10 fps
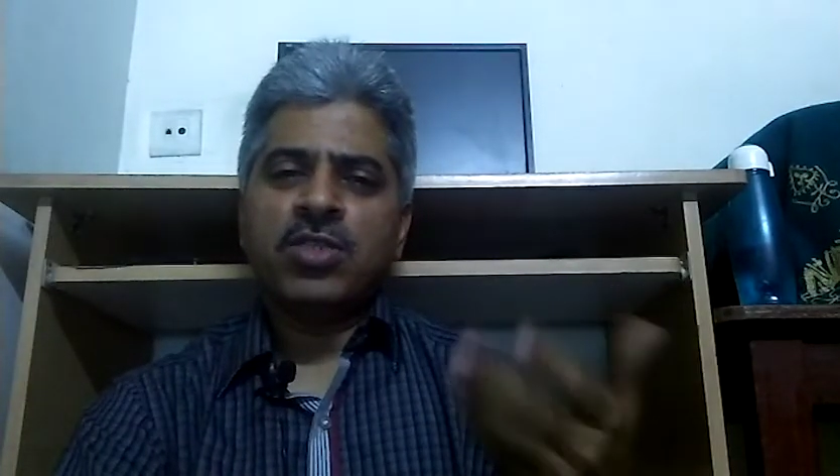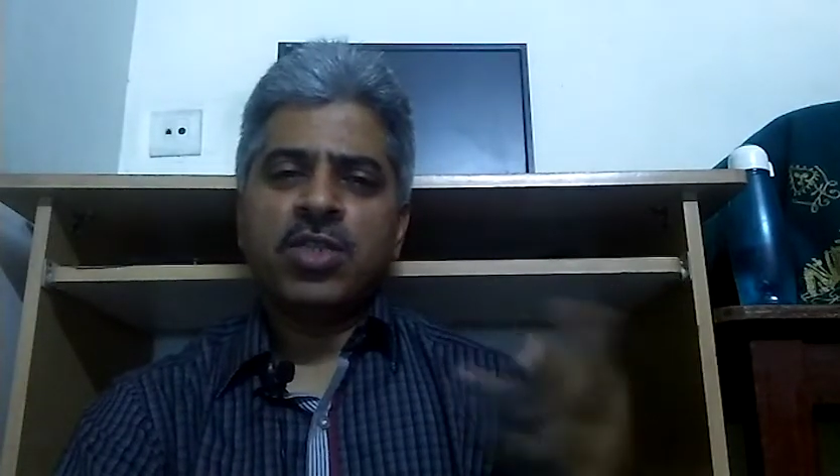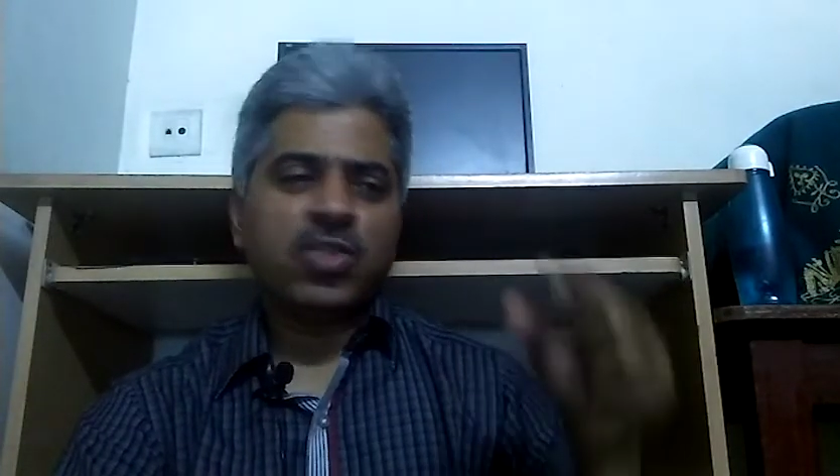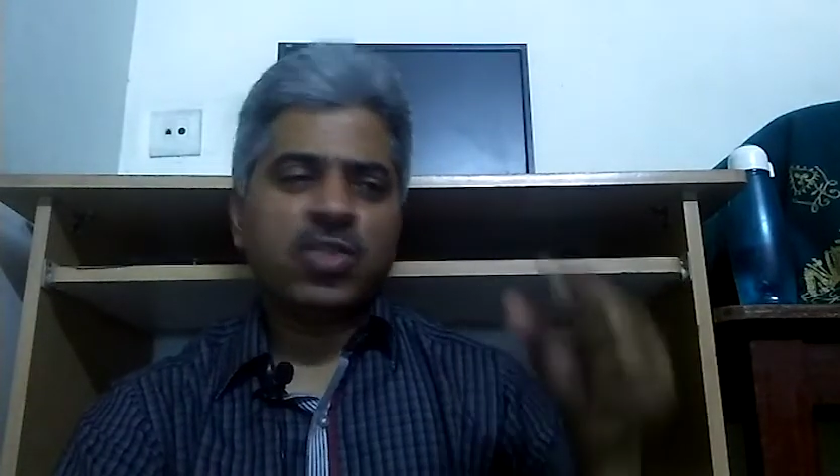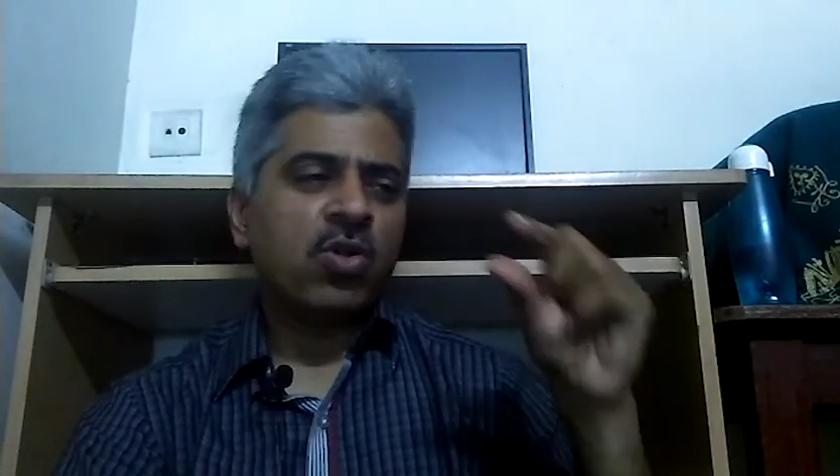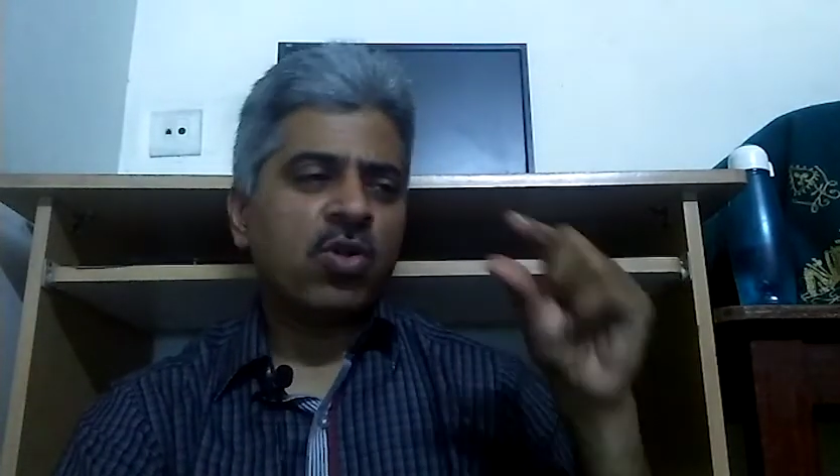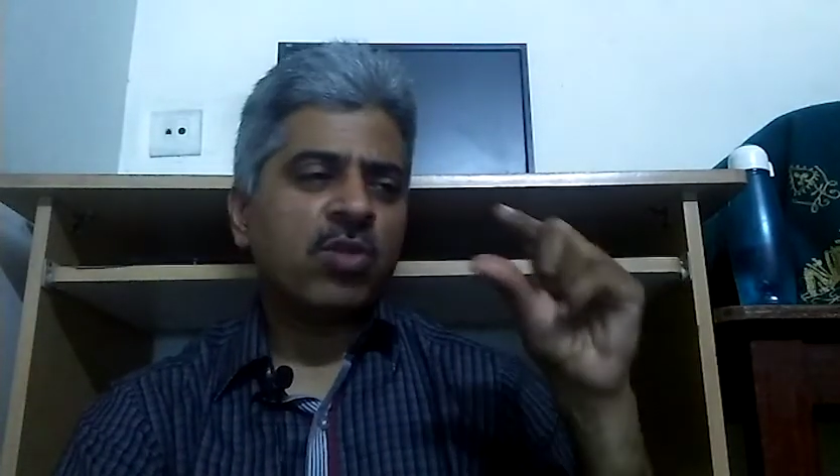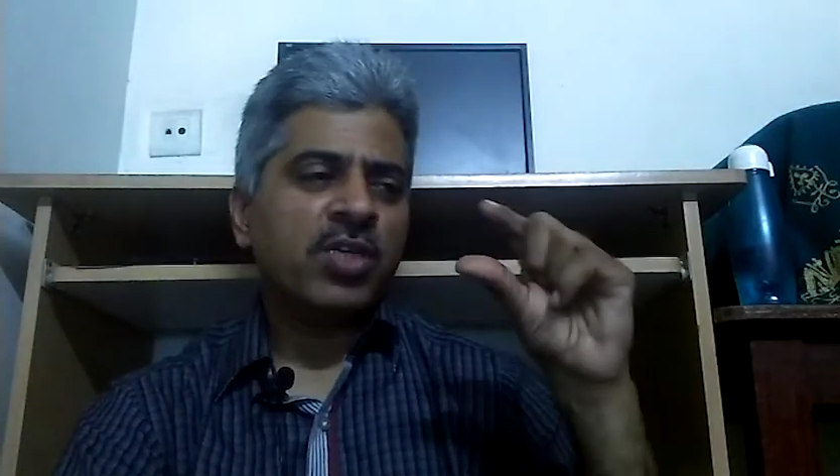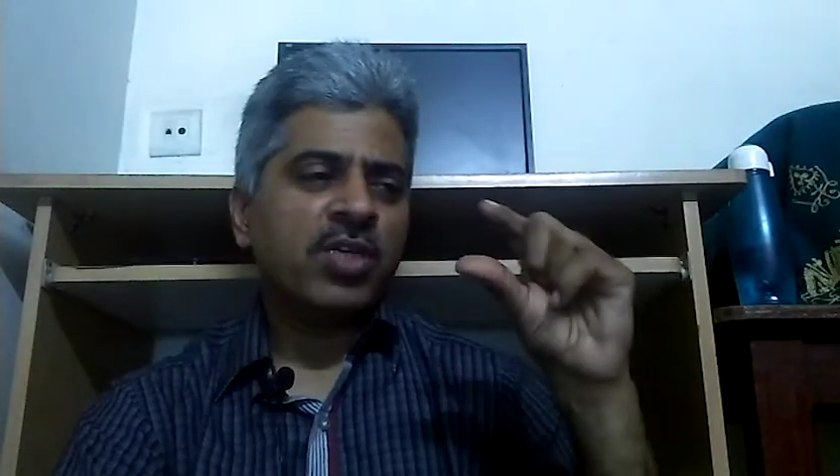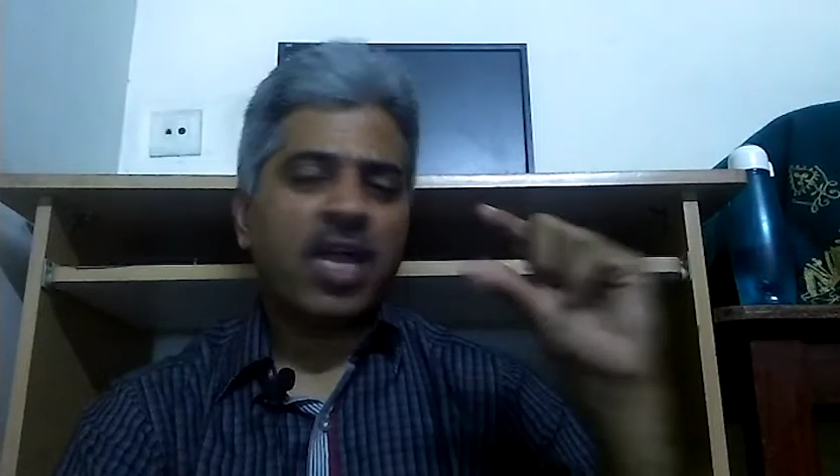then I should not
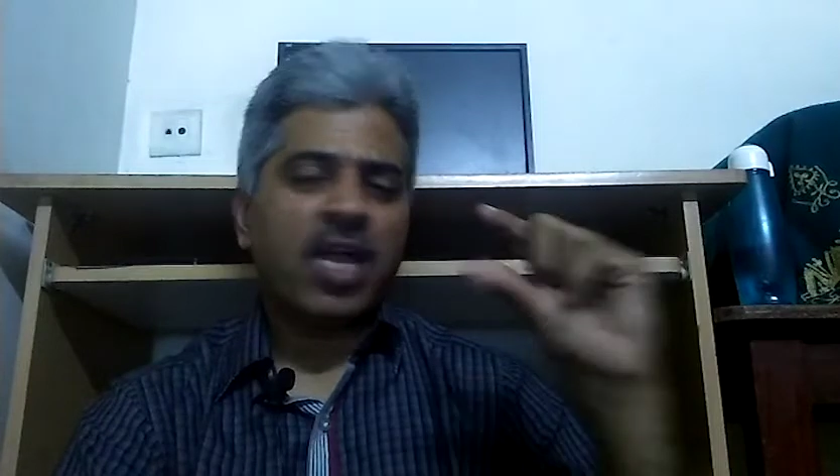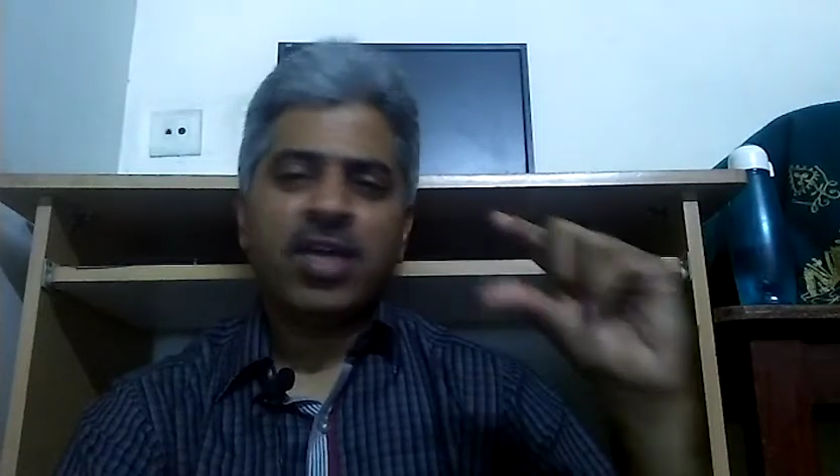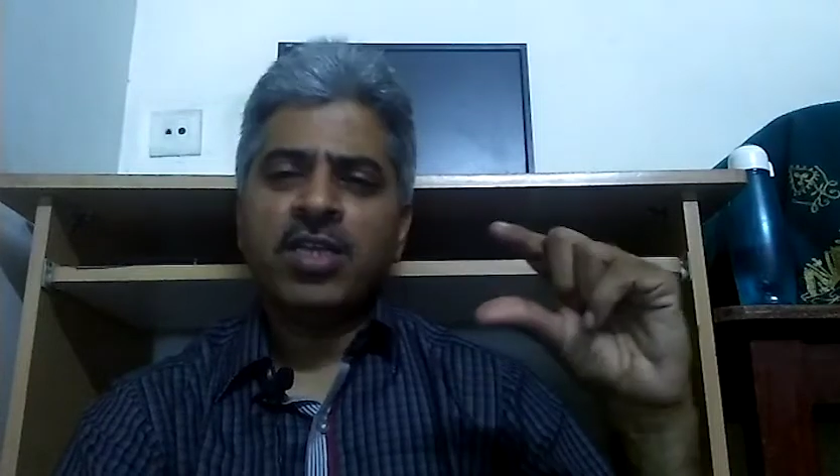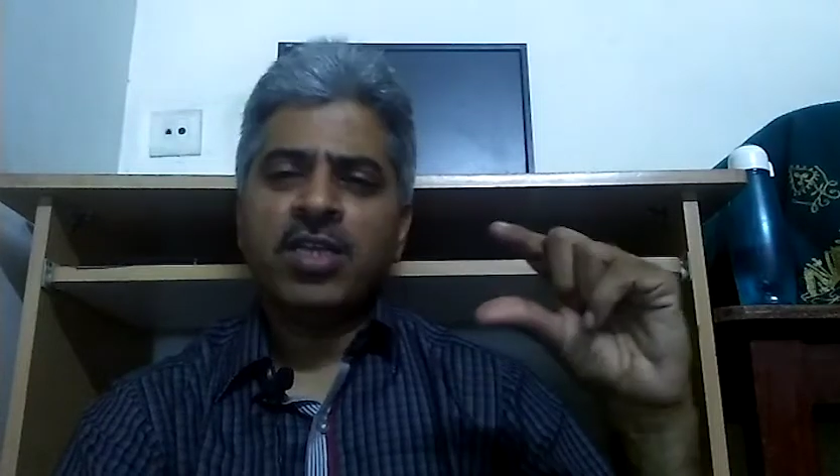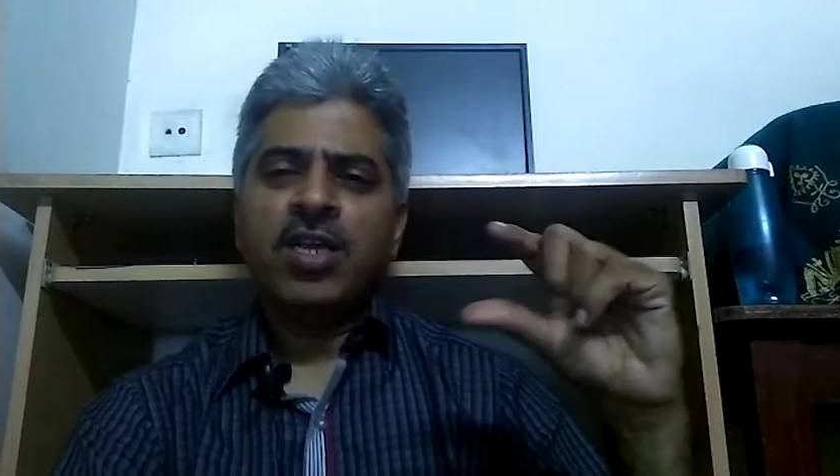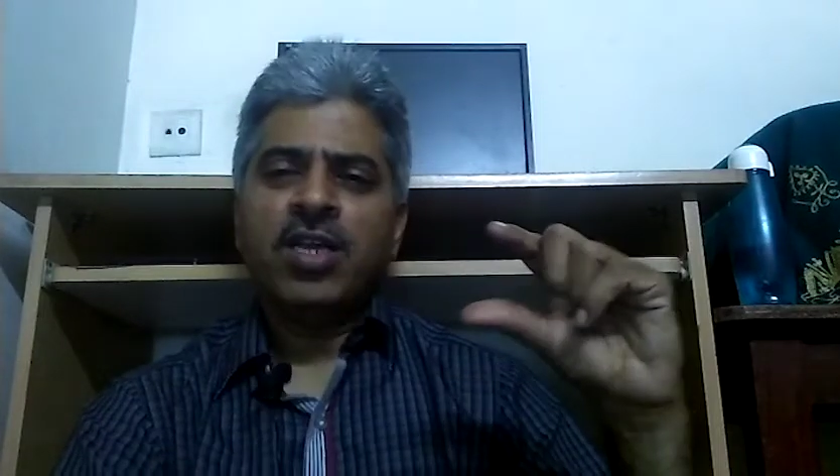be angry,